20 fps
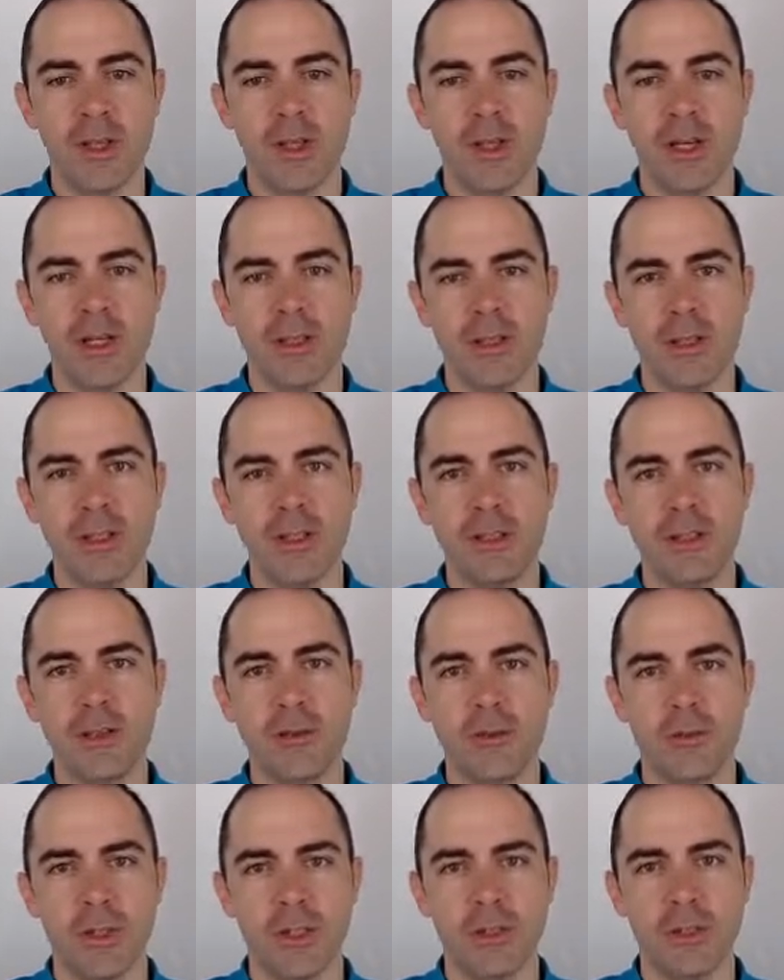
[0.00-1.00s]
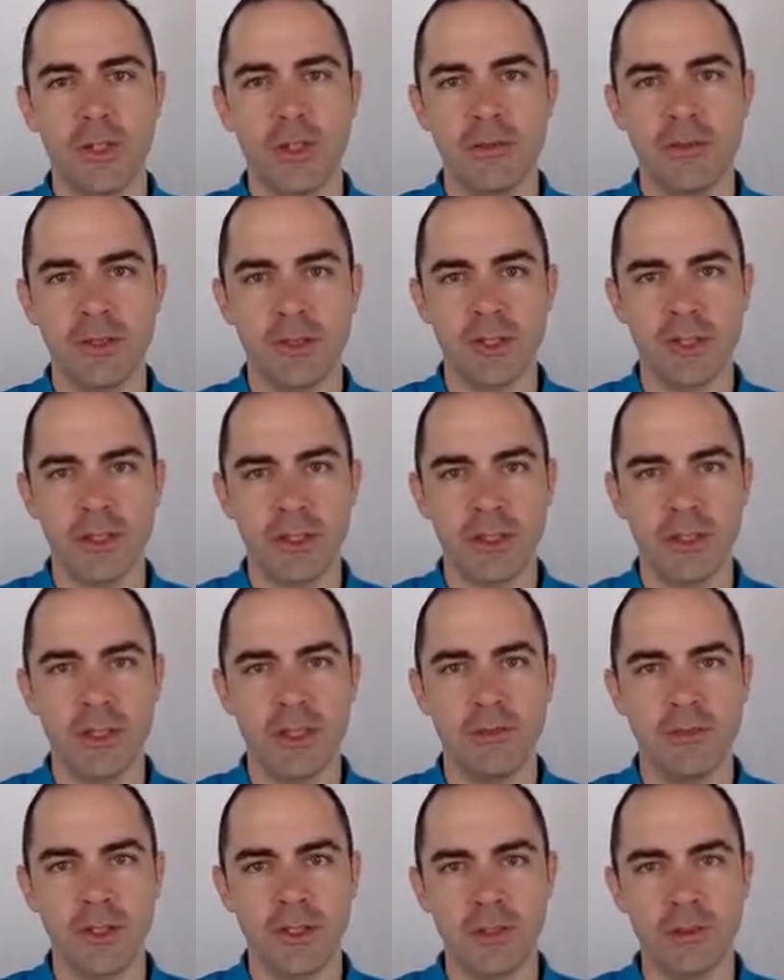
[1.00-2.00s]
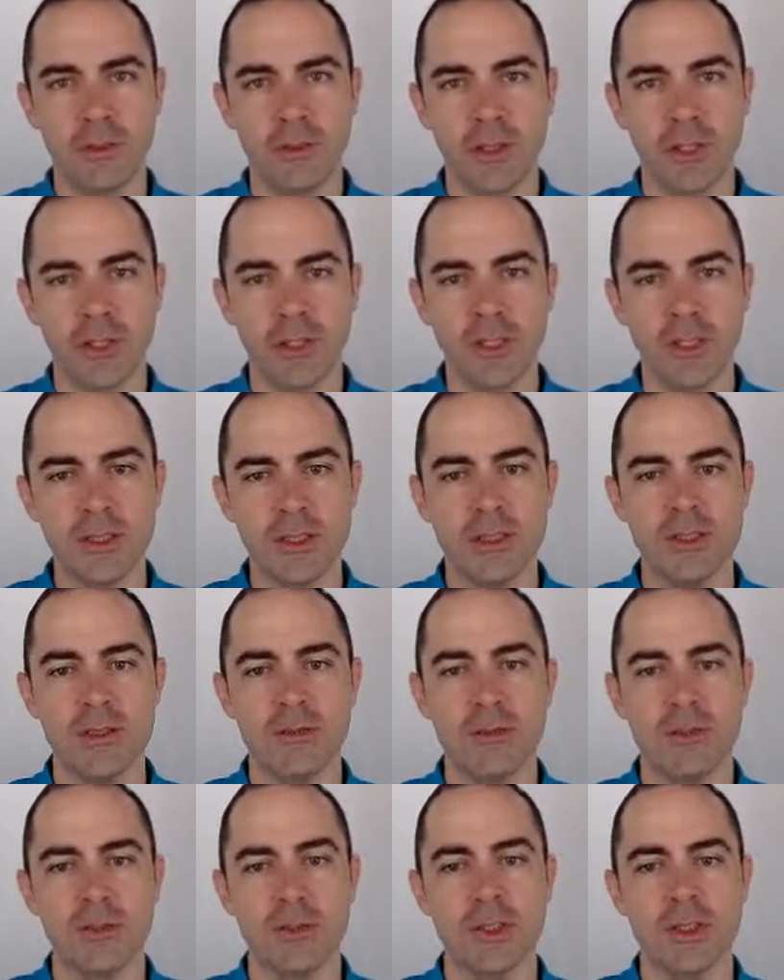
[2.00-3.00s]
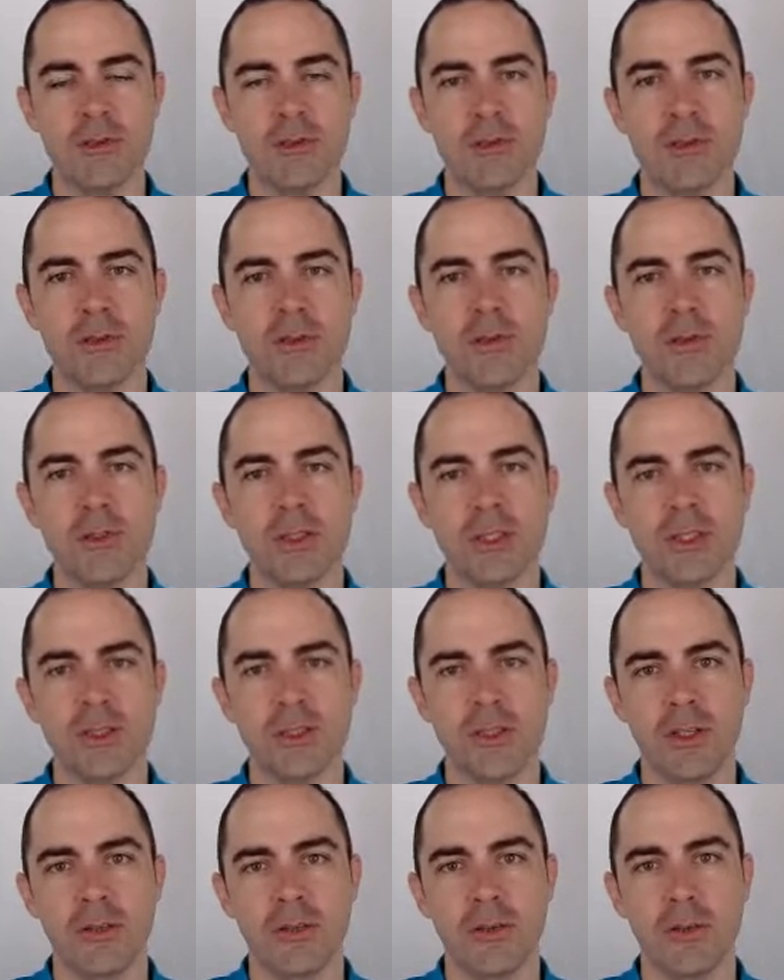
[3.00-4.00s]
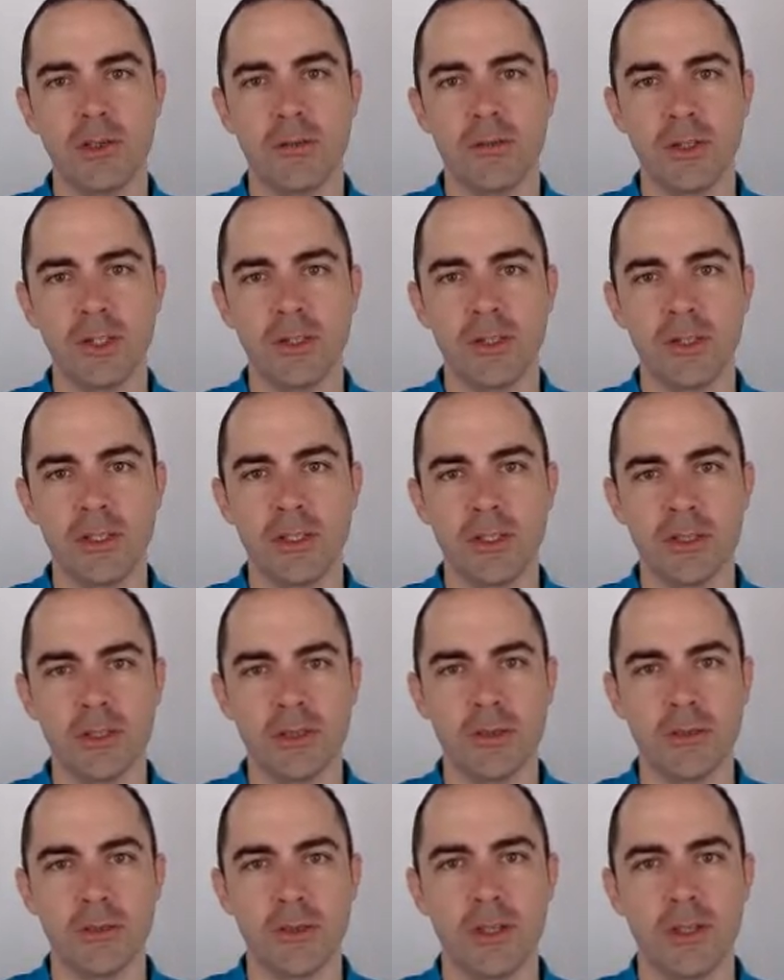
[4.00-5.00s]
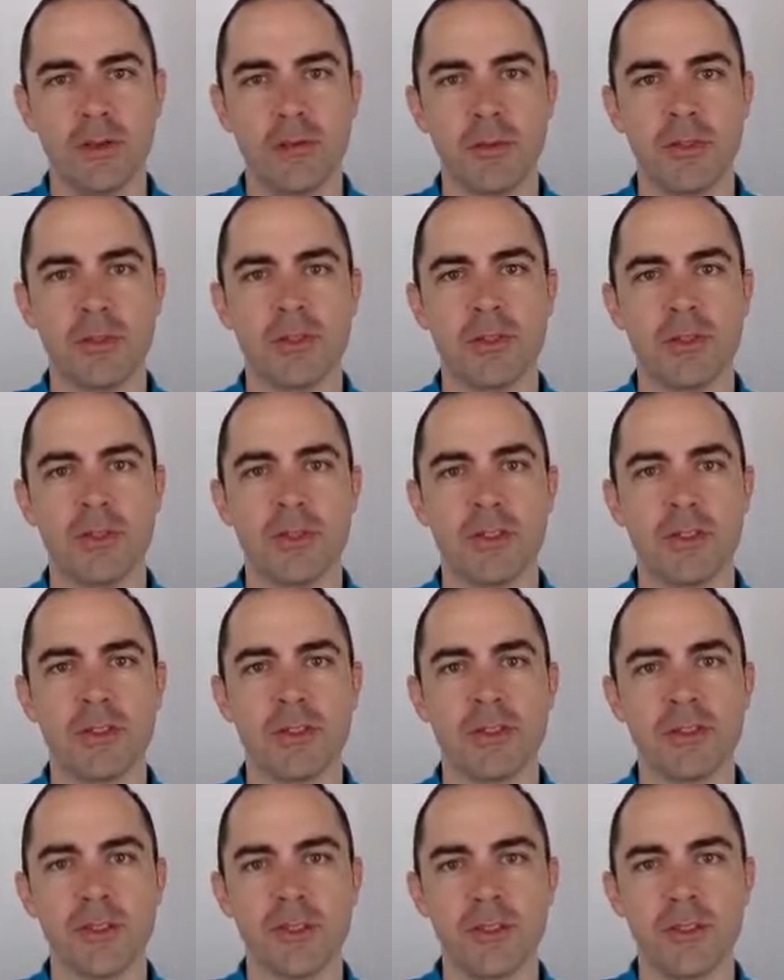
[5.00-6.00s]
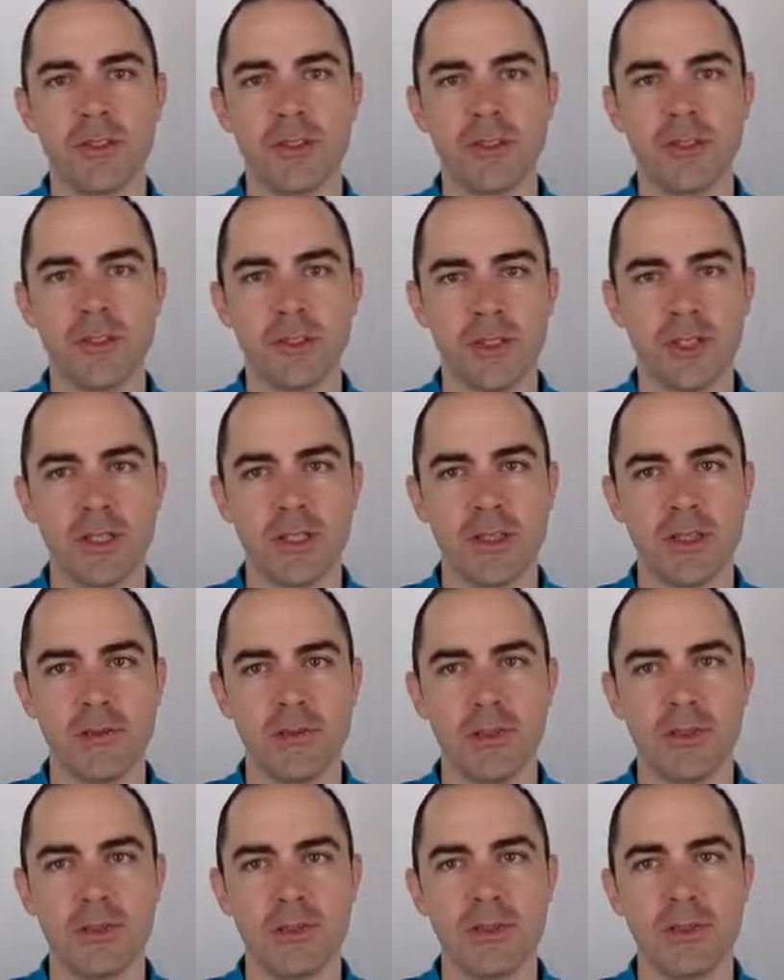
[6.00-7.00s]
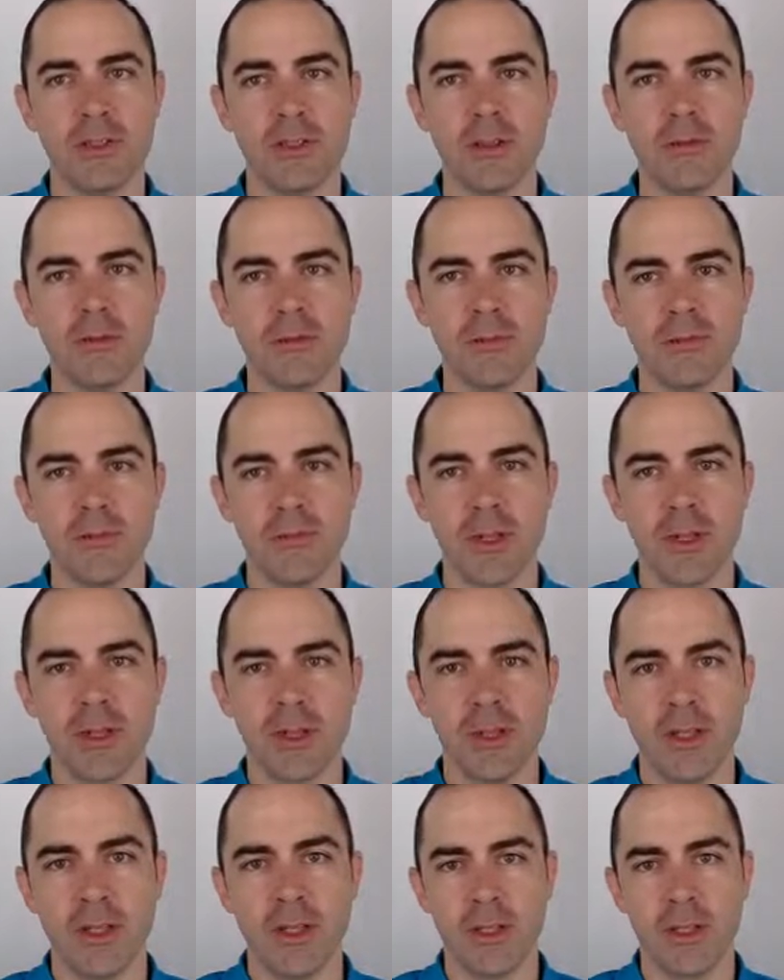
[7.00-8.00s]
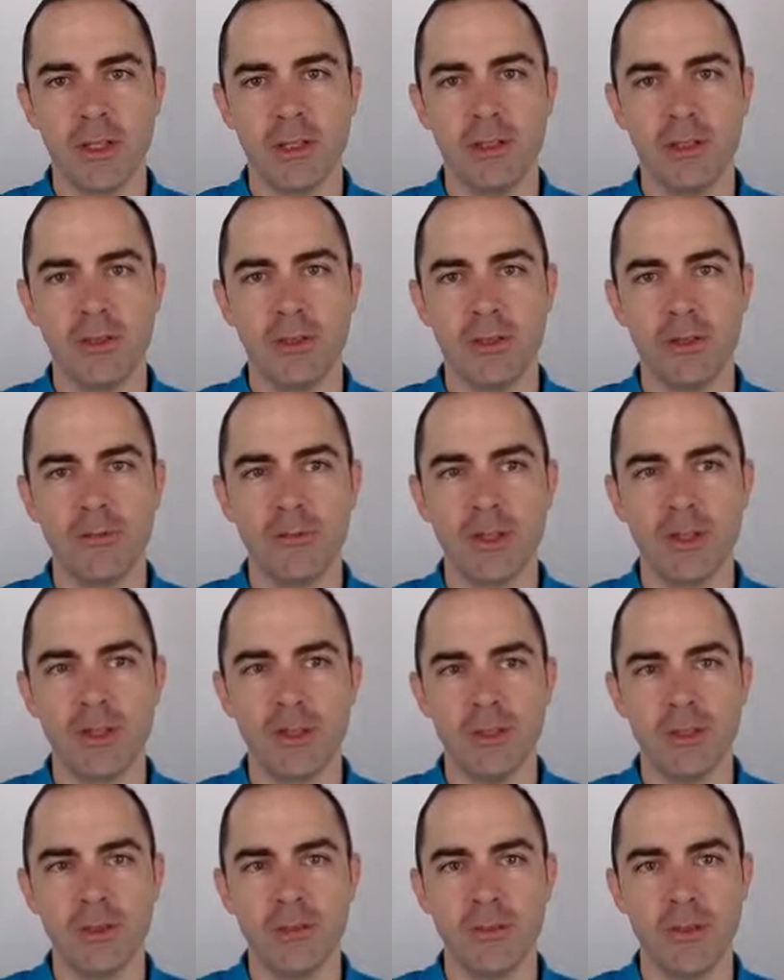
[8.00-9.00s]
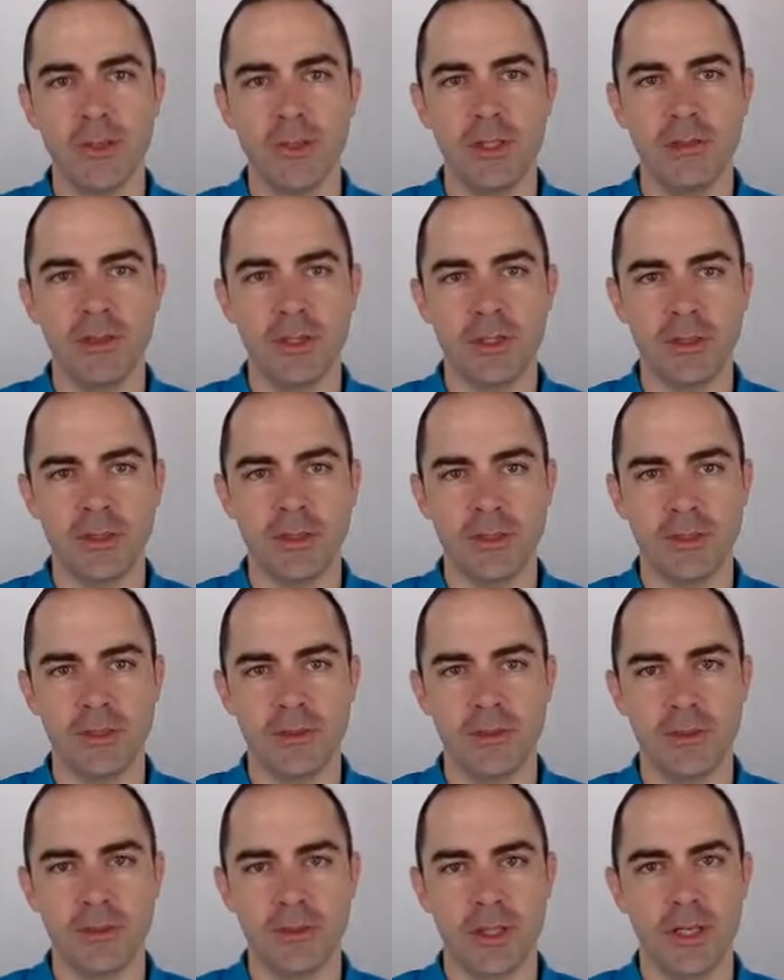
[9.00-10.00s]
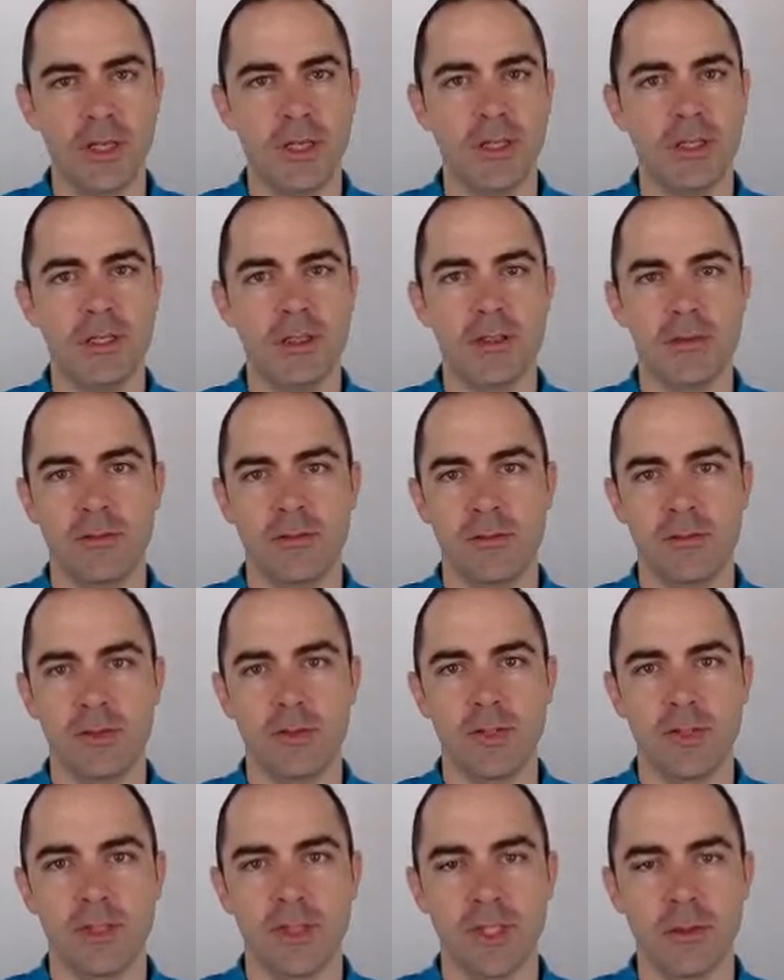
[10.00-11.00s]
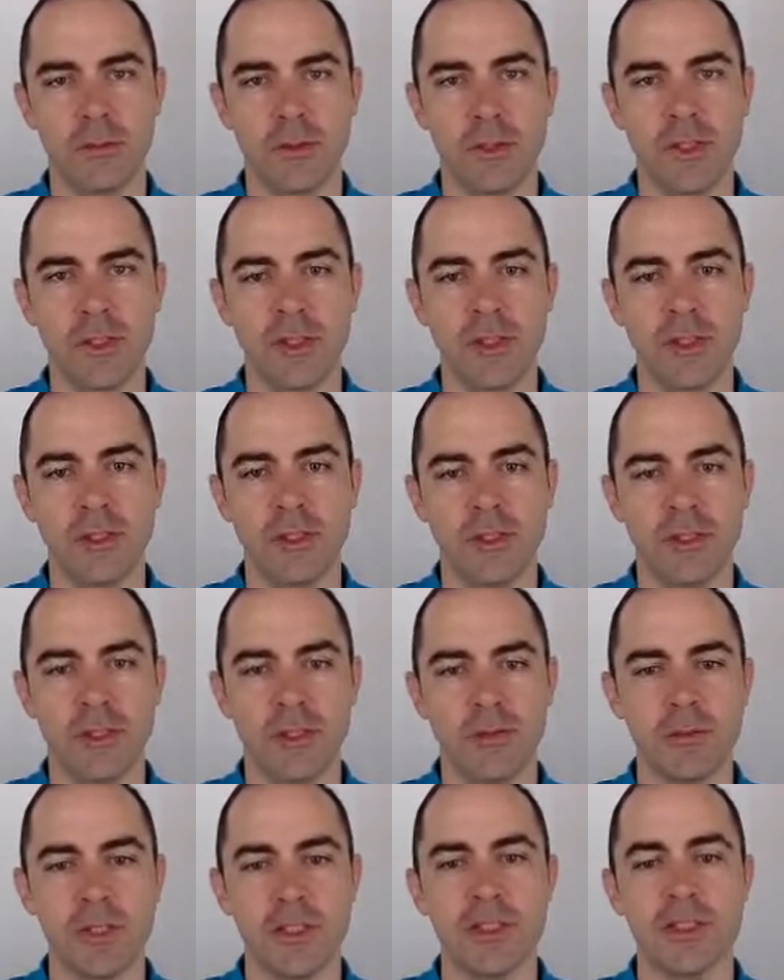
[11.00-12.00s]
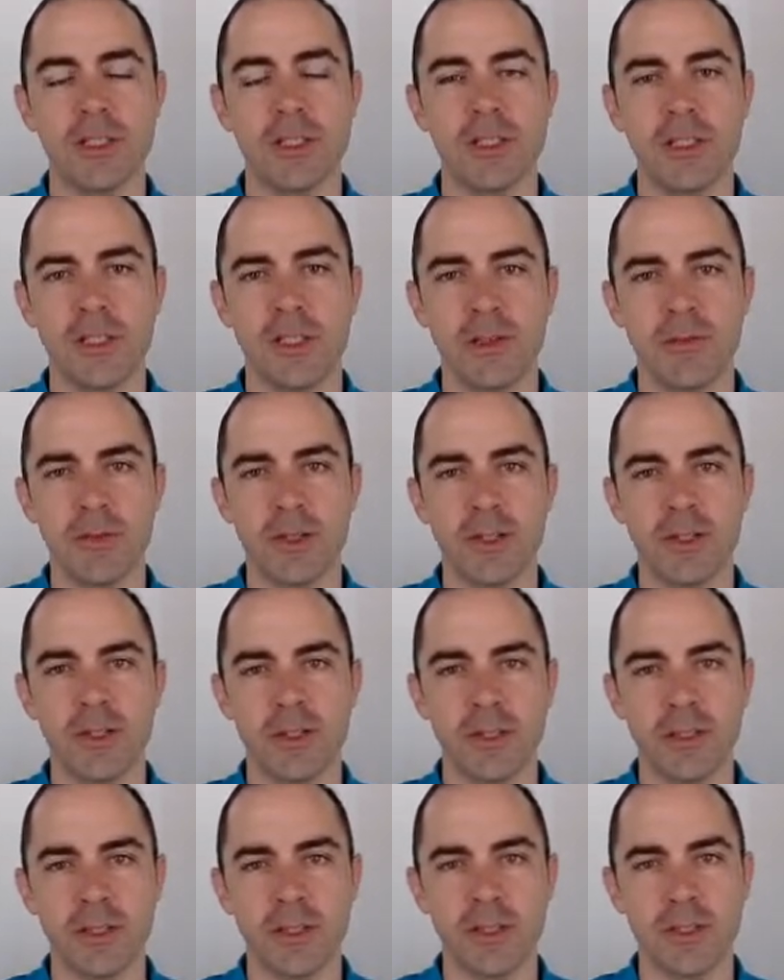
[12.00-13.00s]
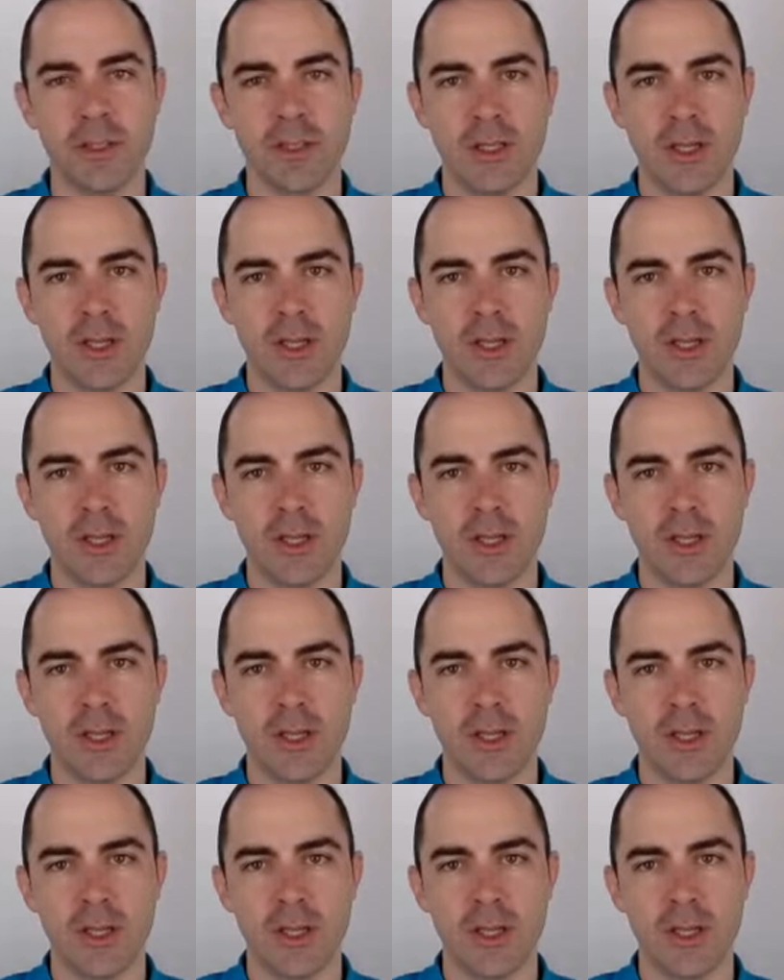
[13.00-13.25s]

And then once you have assigned the event to the cluster, what you have to do is that you have to update the cluster parameters, such as the center, the size, the velocity, to fit with the events. And what is happening is that basically the event is